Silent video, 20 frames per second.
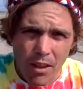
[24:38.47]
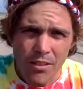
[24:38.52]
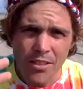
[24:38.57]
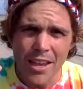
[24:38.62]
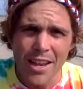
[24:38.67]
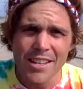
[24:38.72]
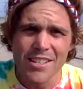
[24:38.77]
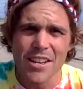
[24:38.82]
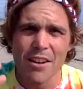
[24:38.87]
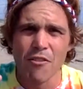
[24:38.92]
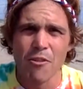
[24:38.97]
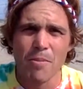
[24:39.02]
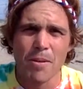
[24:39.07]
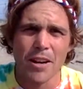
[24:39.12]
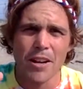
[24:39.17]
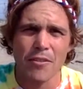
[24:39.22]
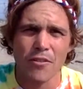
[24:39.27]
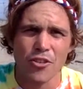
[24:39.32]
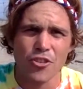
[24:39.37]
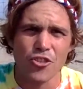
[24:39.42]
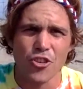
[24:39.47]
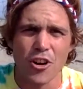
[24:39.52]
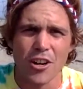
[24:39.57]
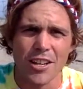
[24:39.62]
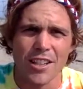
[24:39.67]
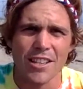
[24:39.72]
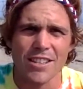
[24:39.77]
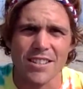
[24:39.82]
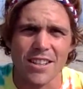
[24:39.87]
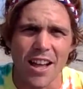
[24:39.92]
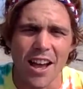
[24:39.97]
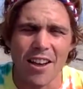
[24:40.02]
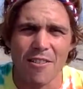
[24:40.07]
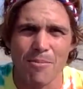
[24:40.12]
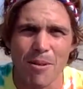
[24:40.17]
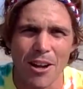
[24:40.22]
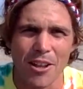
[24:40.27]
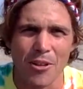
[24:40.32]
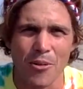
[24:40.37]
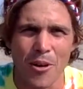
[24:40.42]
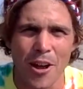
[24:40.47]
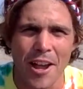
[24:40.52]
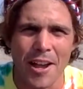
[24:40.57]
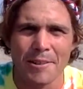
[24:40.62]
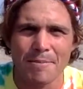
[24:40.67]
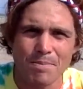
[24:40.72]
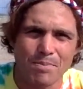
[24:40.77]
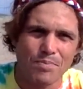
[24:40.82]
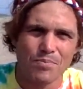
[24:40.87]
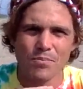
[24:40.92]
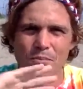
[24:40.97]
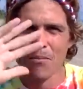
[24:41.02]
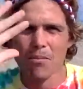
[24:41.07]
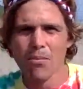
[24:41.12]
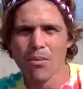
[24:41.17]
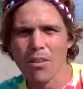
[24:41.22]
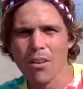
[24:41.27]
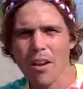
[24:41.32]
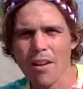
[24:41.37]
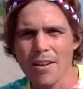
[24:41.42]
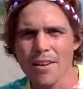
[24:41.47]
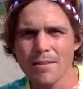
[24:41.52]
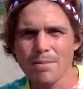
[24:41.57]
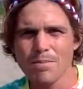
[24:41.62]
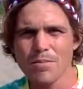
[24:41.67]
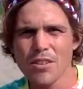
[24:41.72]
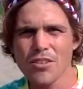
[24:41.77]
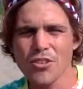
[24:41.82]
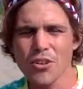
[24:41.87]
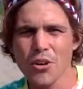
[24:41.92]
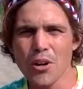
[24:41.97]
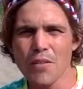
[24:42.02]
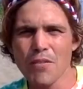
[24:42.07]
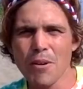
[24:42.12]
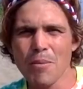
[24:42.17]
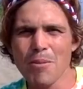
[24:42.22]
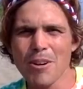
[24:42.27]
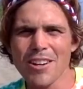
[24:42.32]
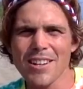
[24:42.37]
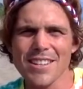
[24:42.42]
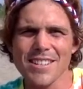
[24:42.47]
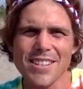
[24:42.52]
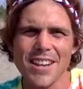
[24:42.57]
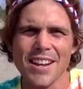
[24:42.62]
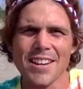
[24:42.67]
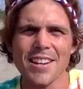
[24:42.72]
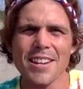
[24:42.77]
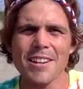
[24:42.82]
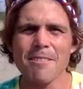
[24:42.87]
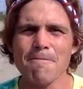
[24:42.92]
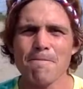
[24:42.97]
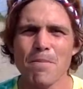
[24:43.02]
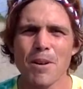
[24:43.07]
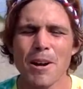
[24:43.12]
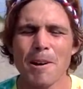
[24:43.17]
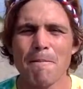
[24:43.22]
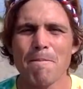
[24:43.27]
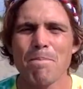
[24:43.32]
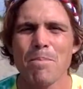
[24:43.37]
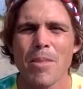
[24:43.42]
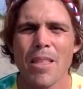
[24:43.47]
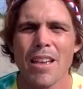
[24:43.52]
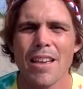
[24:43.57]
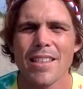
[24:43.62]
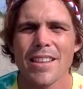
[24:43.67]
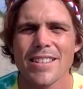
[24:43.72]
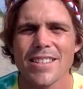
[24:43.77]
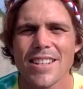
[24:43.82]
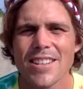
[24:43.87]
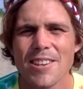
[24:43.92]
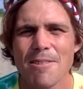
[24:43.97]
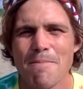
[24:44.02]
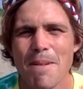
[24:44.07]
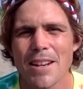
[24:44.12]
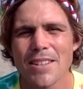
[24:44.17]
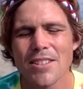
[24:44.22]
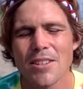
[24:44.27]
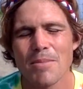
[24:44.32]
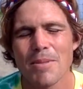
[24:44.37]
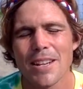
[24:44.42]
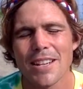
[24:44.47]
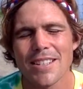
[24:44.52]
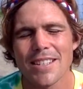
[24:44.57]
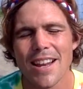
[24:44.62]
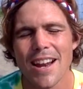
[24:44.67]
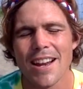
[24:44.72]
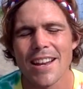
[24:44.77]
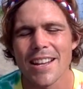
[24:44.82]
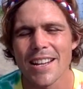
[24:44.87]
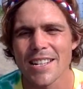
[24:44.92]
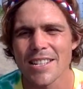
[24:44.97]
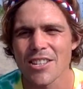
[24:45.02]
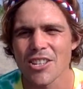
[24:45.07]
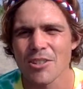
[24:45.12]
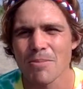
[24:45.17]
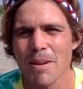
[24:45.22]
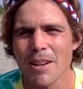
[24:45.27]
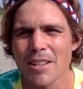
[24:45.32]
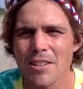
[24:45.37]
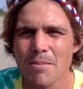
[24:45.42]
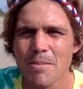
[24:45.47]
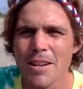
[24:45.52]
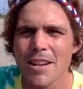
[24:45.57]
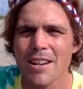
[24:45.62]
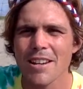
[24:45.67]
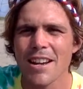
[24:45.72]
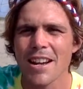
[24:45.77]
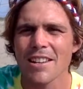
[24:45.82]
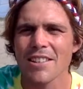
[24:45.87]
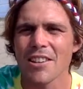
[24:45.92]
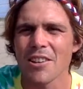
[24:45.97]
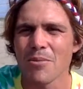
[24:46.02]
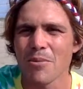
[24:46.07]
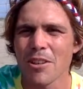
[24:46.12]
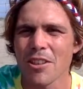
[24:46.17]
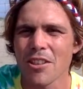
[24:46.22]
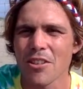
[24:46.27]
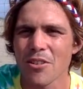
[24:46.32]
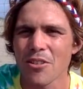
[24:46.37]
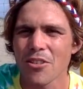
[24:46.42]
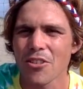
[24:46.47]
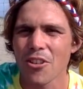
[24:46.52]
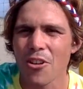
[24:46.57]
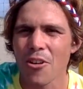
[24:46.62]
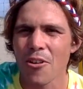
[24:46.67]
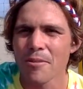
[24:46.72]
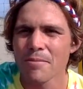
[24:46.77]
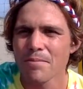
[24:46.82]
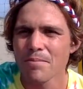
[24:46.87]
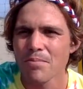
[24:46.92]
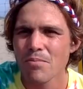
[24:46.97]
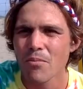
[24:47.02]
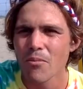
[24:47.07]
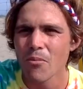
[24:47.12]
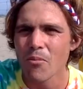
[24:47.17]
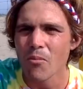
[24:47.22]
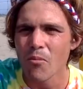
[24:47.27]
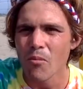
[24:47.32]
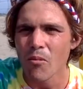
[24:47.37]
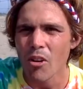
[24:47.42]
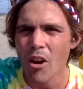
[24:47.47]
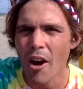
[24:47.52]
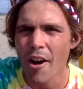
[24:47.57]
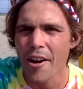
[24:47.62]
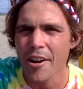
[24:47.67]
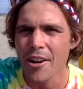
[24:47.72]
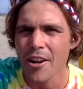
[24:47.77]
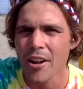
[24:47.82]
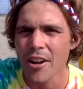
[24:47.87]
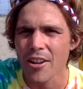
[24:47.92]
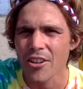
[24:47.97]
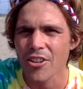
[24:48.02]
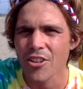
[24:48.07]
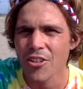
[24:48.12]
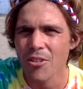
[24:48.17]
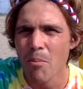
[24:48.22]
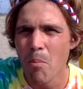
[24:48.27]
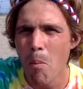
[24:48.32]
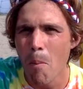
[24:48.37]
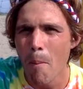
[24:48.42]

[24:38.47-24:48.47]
Thanks everybody for joining this live, by the way. Sorry if I'm not exciting, but this isn't meant to be exciting. It's just meant to be connecting with you. So, all right, yes.